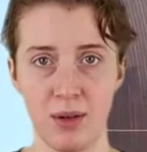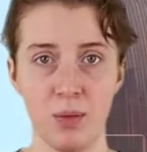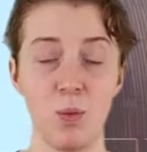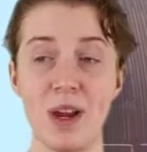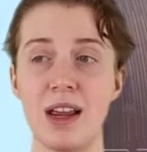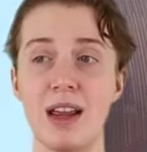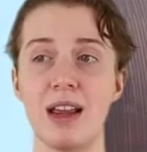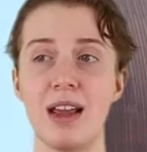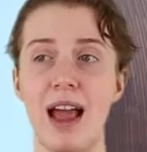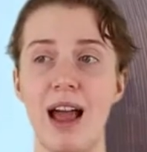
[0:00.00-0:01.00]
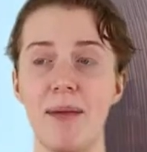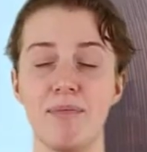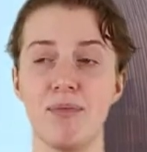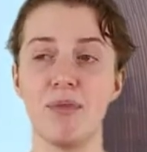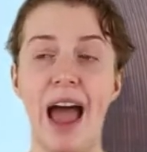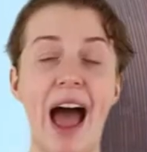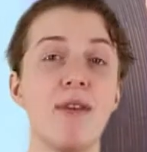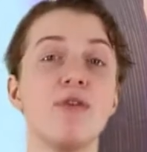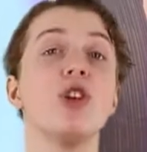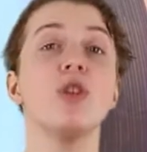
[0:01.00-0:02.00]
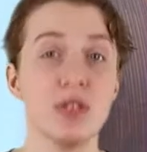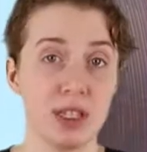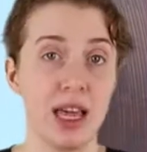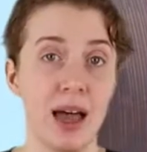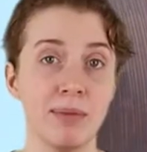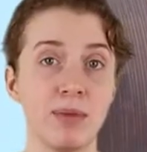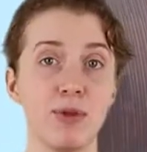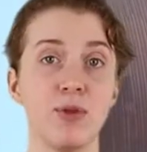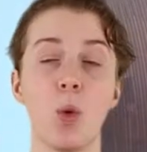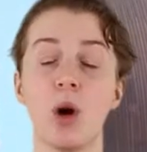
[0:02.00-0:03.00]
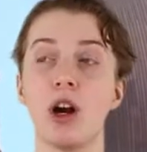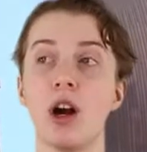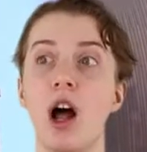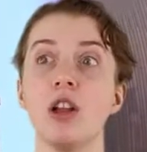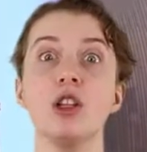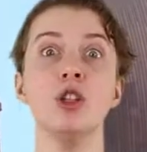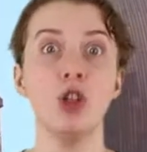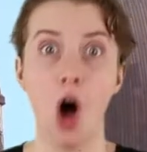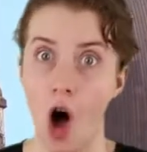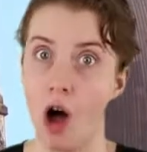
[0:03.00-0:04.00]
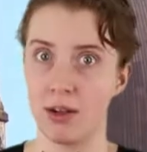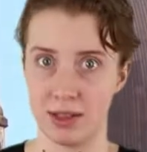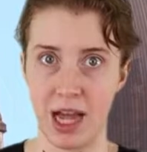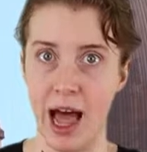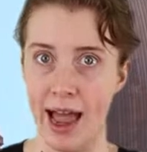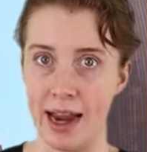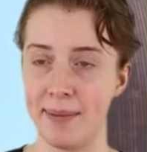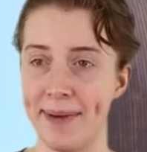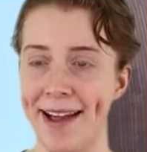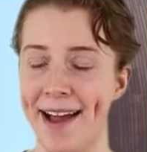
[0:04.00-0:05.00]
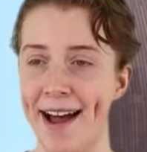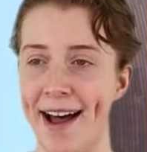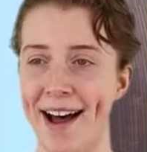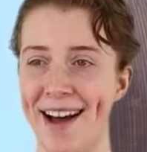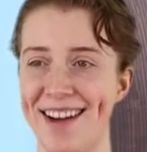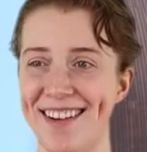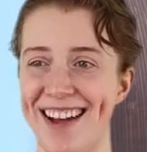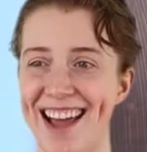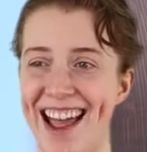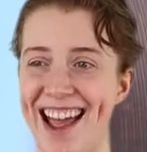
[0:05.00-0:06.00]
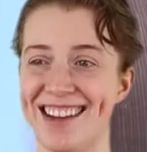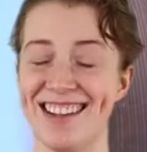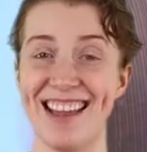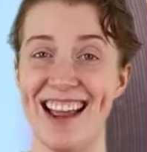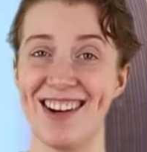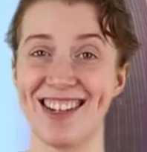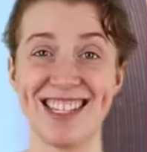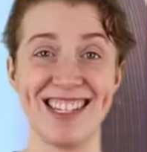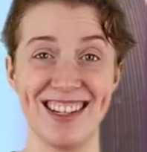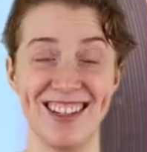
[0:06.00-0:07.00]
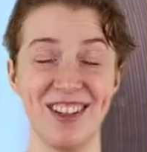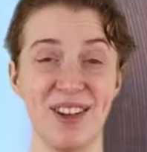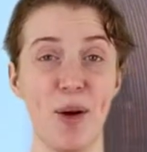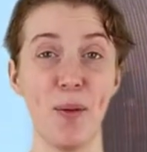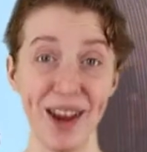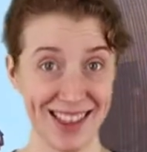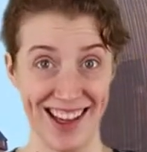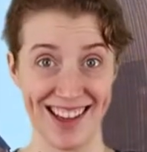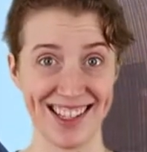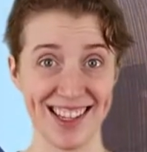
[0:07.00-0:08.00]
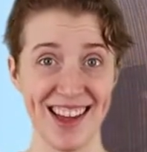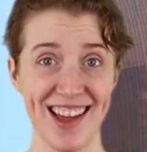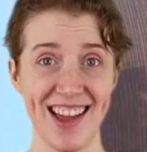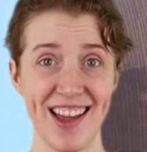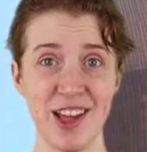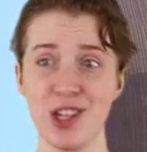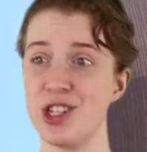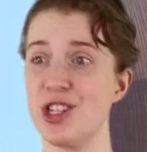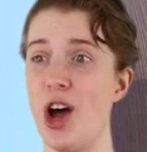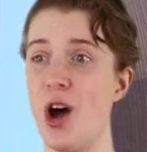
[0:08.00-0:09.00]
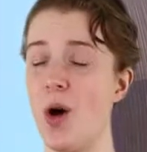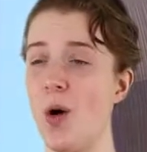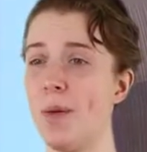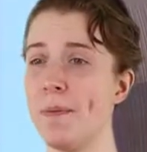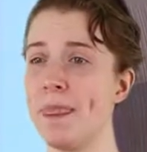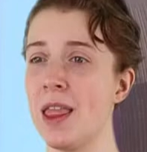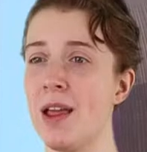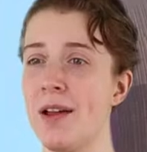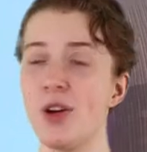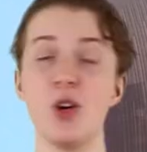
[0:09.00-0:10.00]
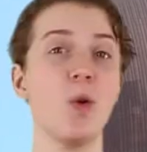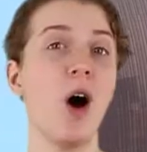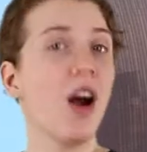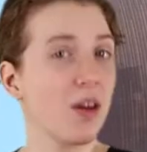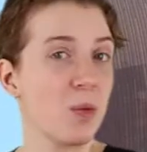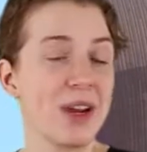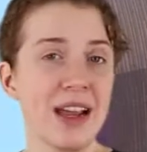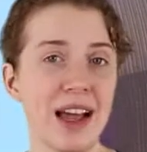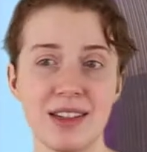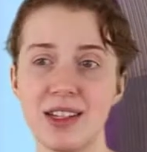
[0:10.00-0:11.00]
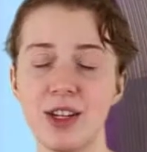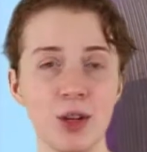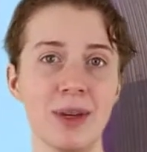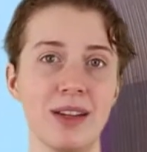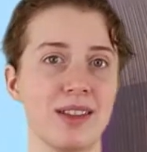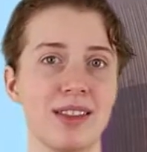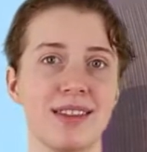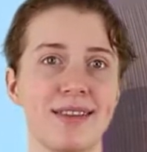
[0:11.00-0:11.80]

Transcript: We have used them for a long time. And they are still with us. So who are we as humans?